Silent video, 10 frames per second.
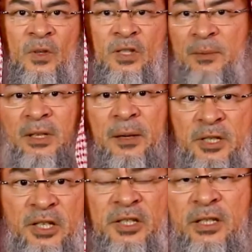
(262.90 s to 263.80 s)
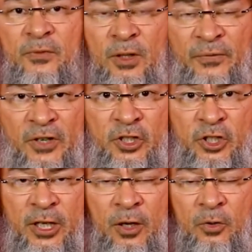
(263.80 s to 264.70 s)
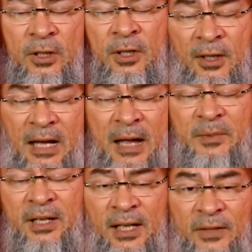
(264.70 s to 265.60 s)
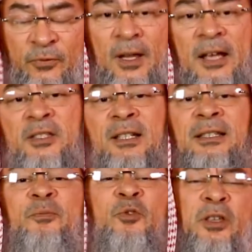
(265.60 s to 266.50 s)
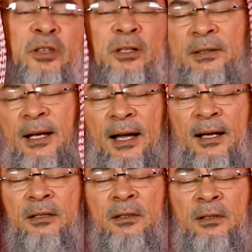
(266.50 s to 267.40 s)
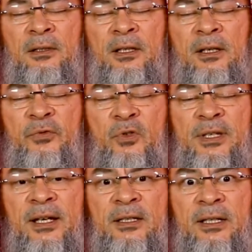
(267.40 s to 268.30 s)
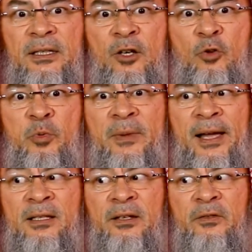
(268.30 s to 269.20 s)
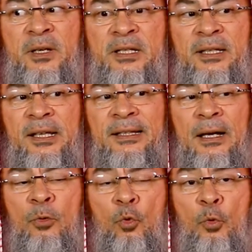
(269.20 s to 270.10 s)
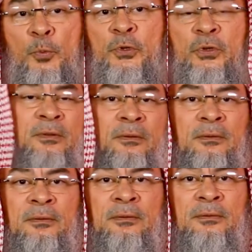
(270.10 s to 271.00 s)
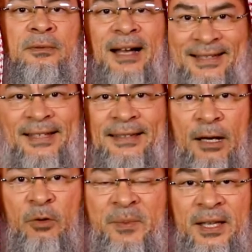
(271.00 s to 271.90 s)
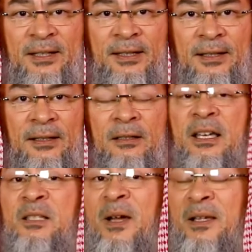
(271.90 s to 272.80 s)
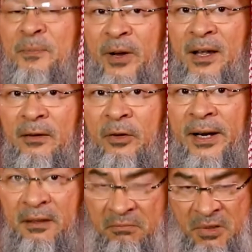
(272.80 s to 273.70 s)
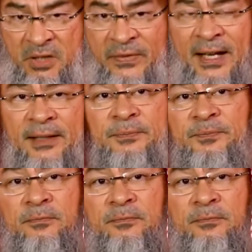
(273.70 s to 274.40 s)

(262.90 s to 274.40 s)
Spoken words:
Sometimes he sits for the first tashahud, I'm neglectful, I stand up for the third rak'ah, and a few seconds later I open my eyes, everybody's sitting down. Whoops! I sit down immediately. Is my prayer correct? It's valid.